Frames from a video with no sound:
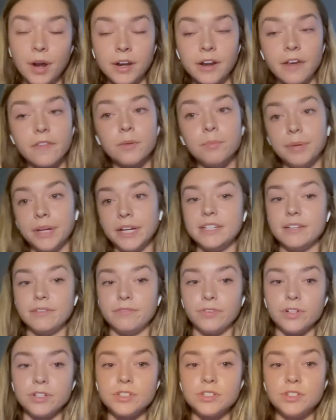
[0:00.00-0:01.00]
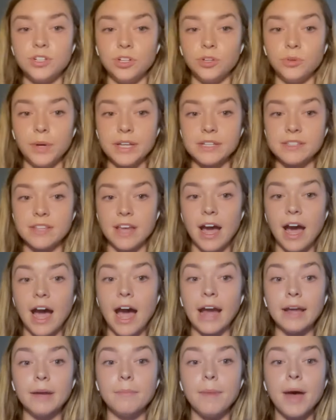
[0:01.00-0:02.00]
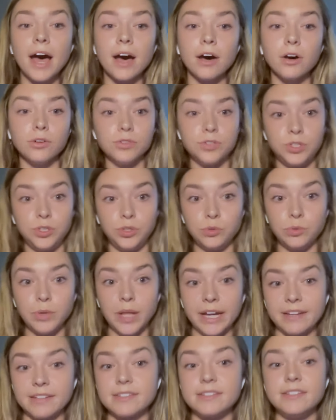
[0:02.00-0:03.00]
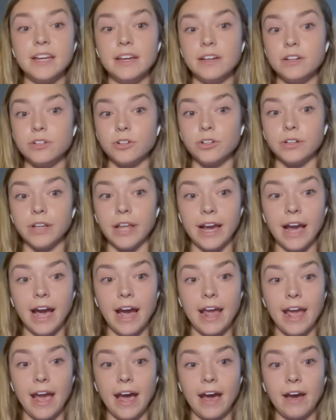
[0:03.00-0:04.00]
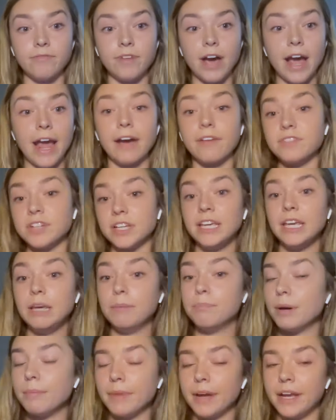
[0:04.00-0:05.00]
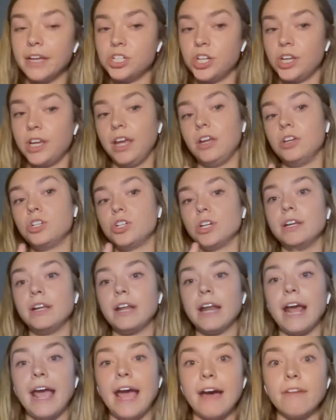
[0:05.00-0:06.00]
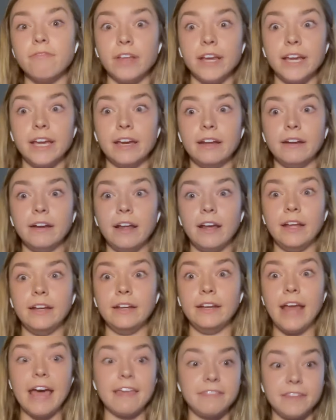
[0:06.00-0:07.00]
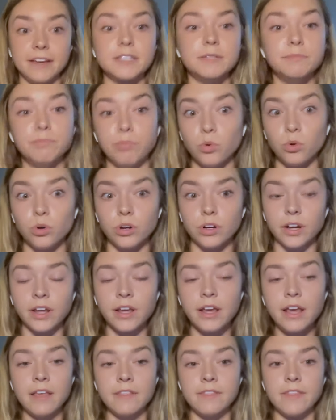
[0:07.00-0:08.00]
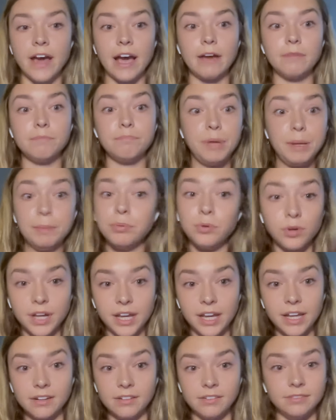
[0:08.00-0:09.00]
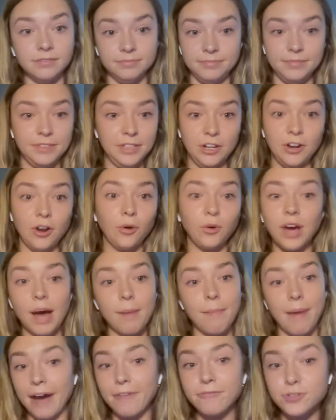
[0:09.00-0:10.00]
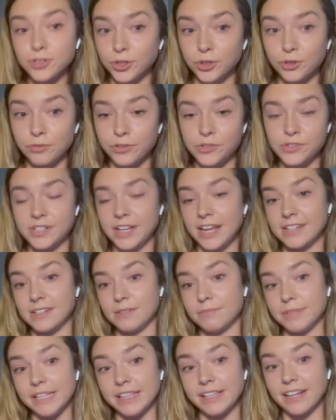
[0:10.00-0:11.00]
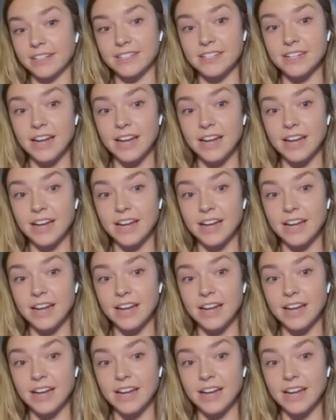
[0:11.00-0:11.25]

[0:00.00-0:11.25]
another big difference too, is that I am held to like a standard. Like I have, I have to keep up my education, and I have like a, an ethics board that people can, you know, come after you if you say something that's